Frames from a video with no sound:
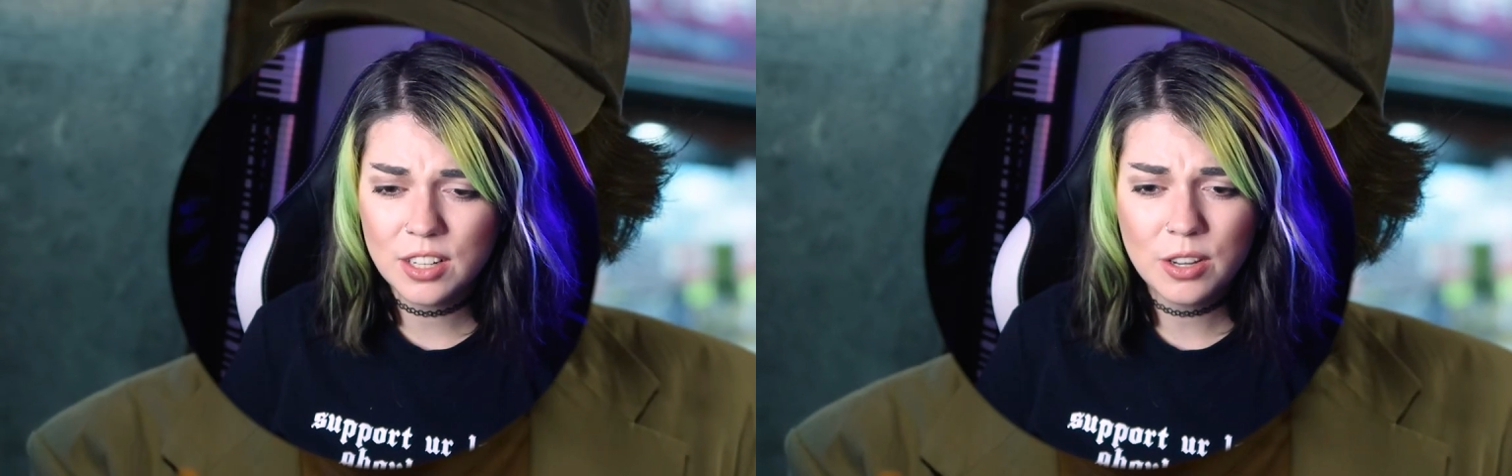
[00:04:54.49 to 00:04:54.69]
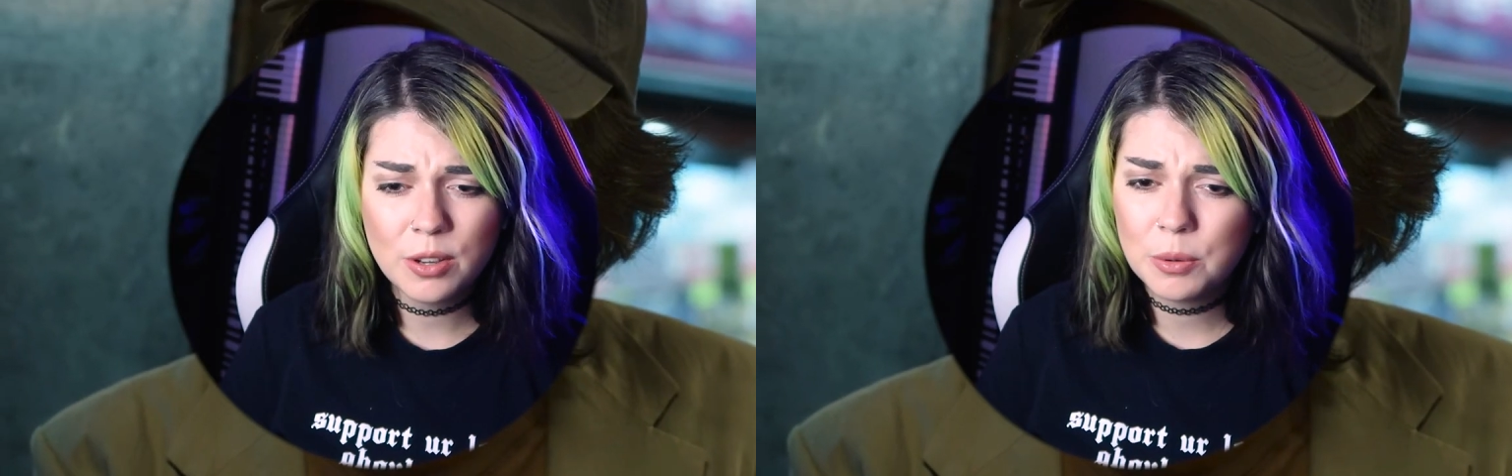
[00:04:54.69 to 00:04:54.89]

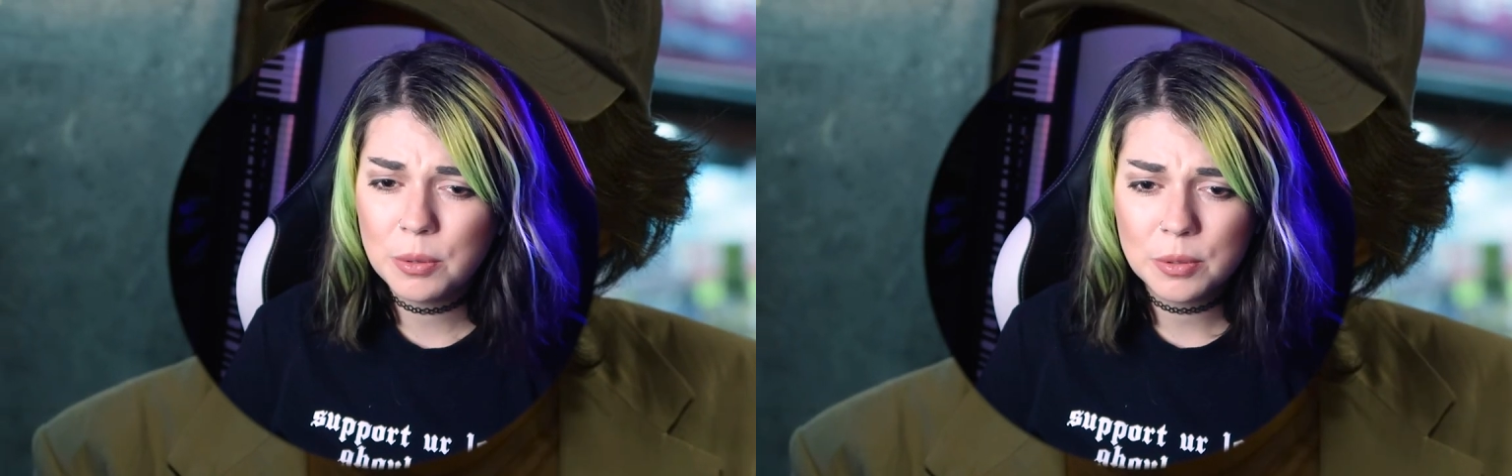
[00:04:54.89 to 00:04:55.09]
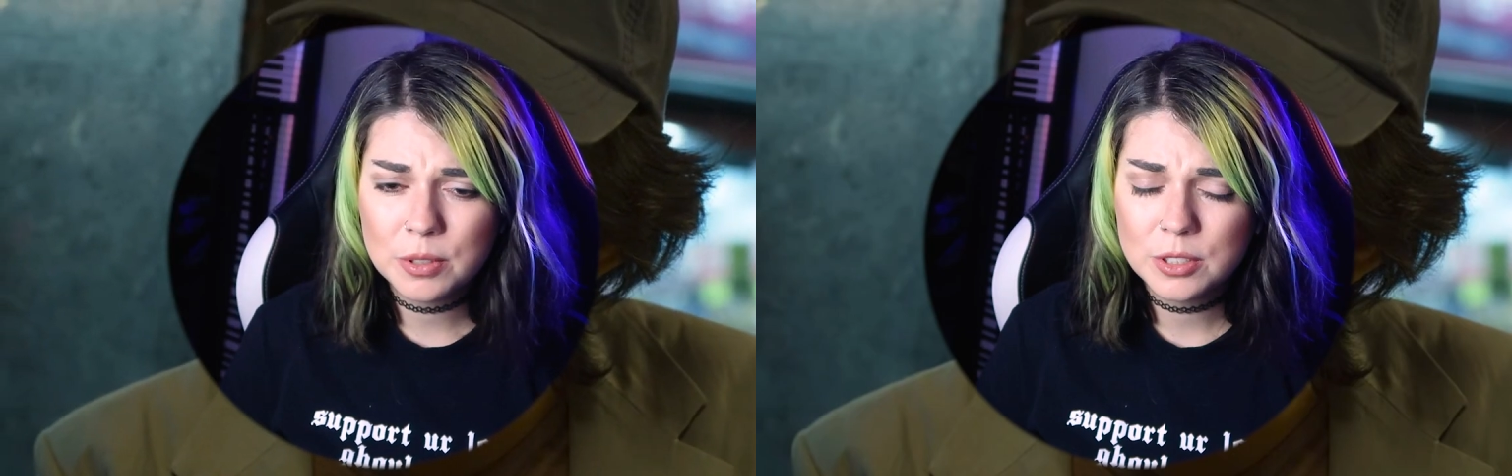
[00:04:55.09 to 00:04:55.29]

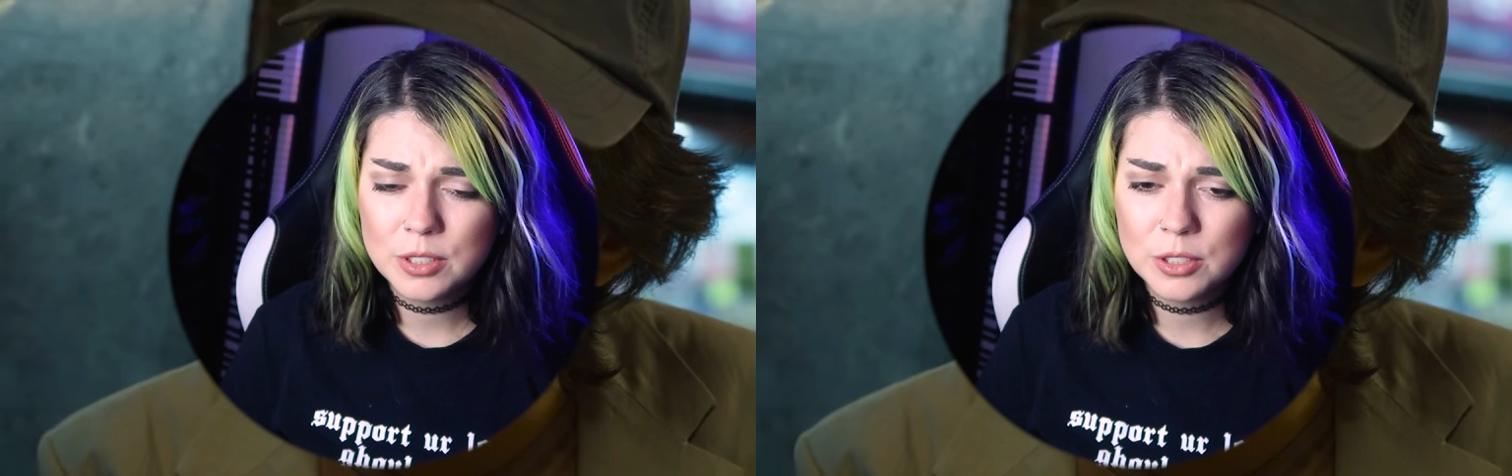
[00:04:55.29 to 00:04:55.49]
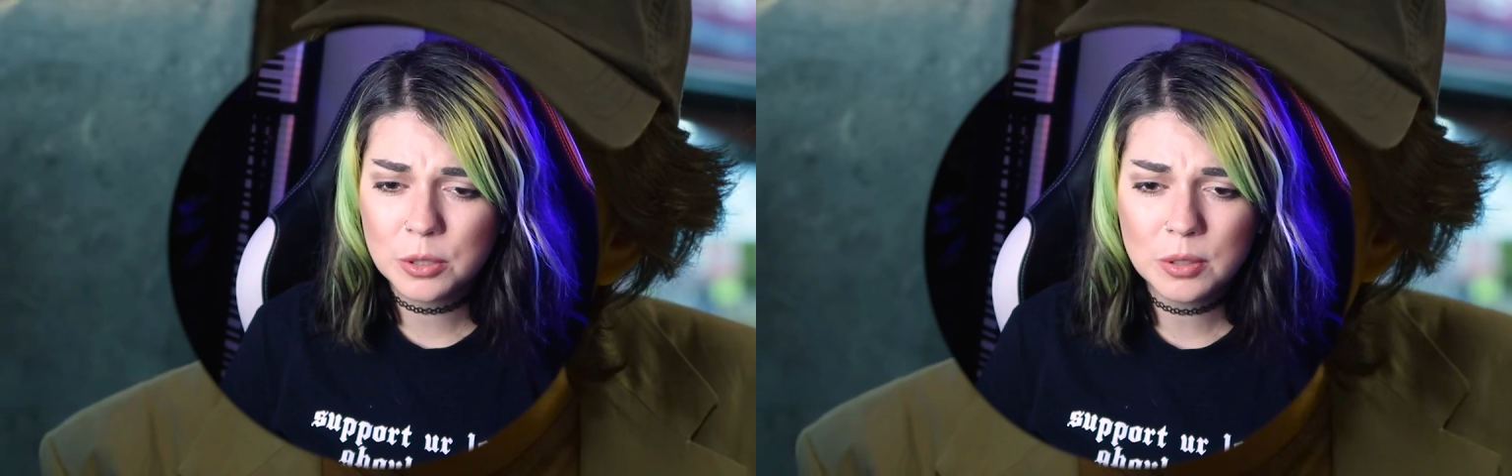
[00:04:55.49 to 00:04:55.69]
No.
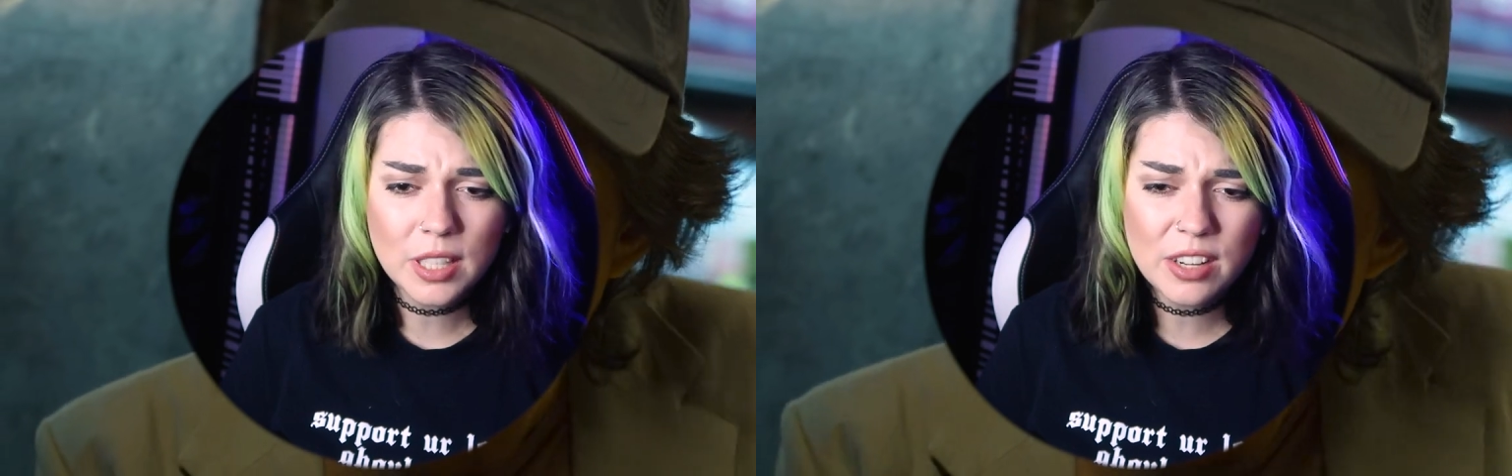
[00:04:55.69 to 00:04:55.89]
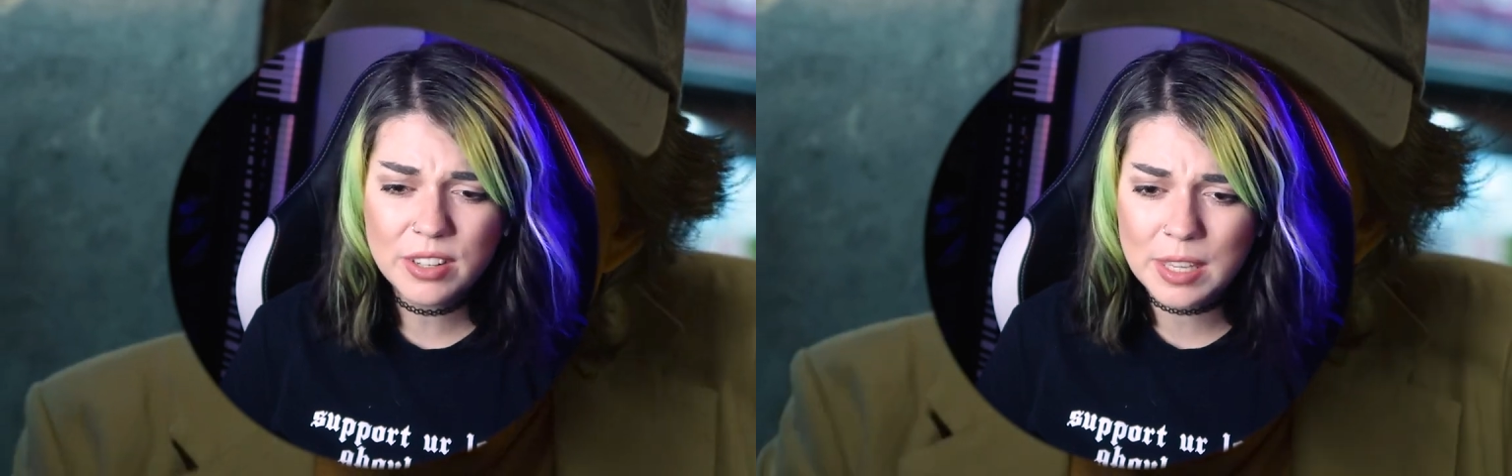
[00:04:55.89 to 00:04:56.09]
Don't
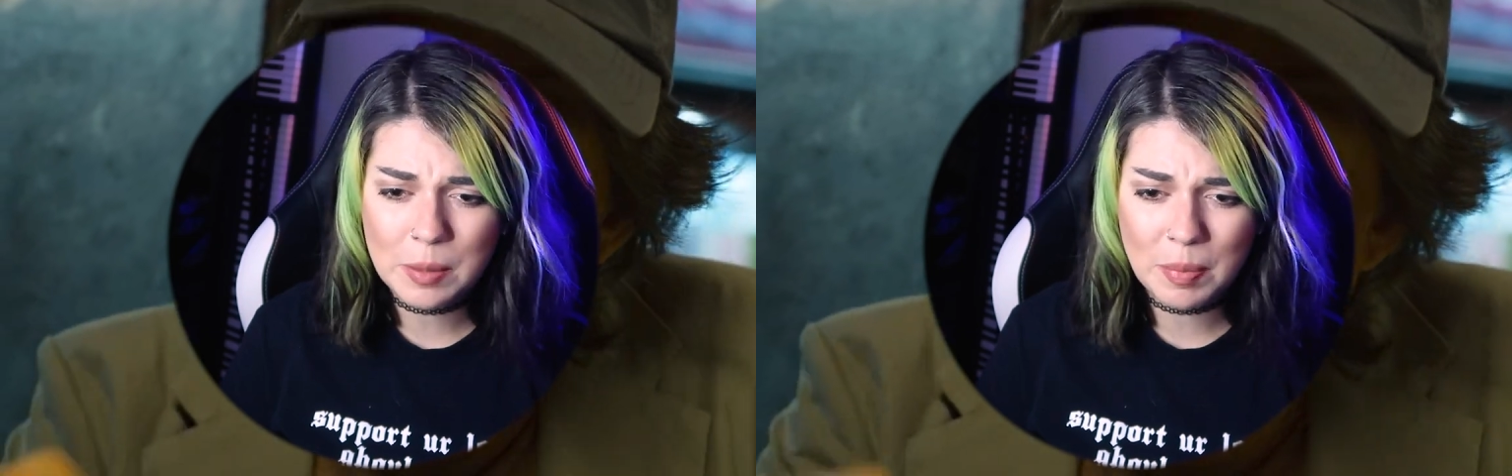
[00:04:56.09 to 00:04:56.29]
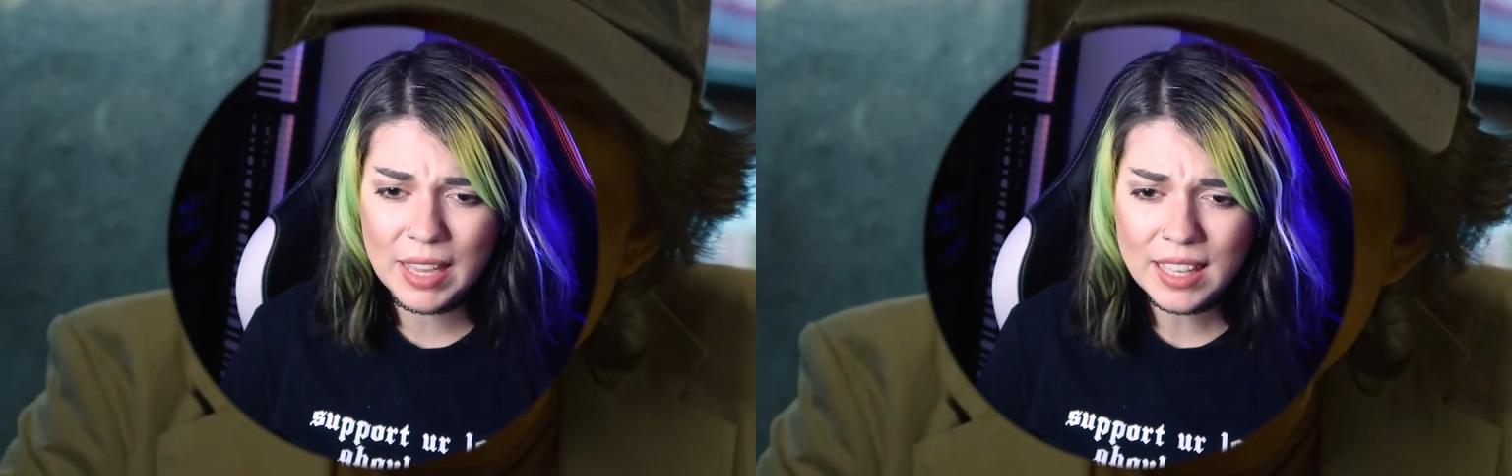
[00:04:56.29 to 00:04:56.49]
let her
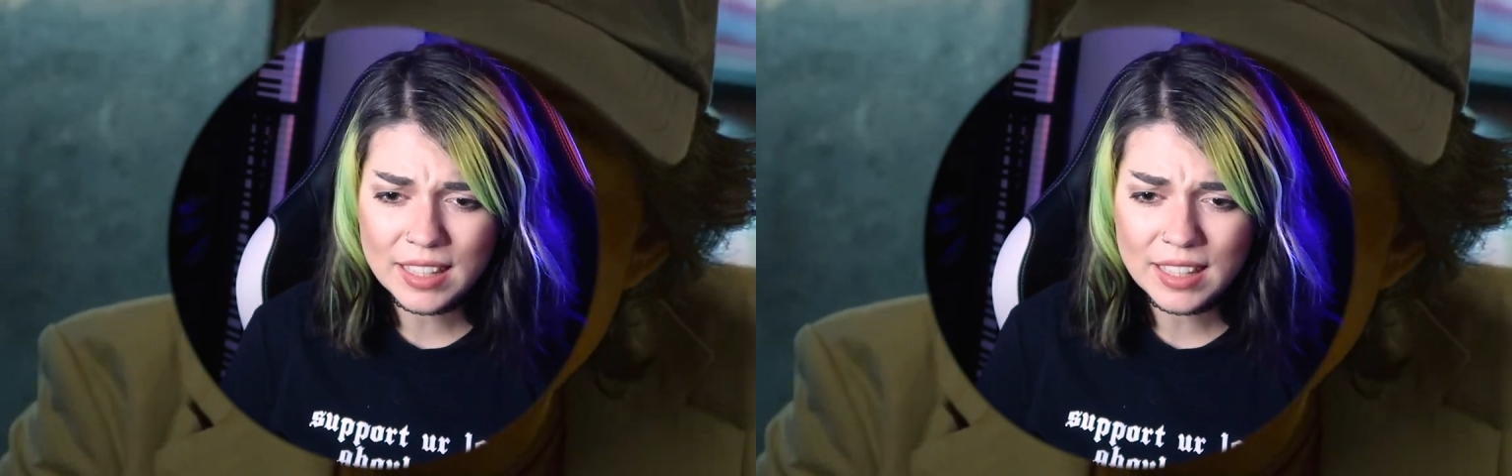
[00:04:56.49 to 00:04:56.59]
keep it.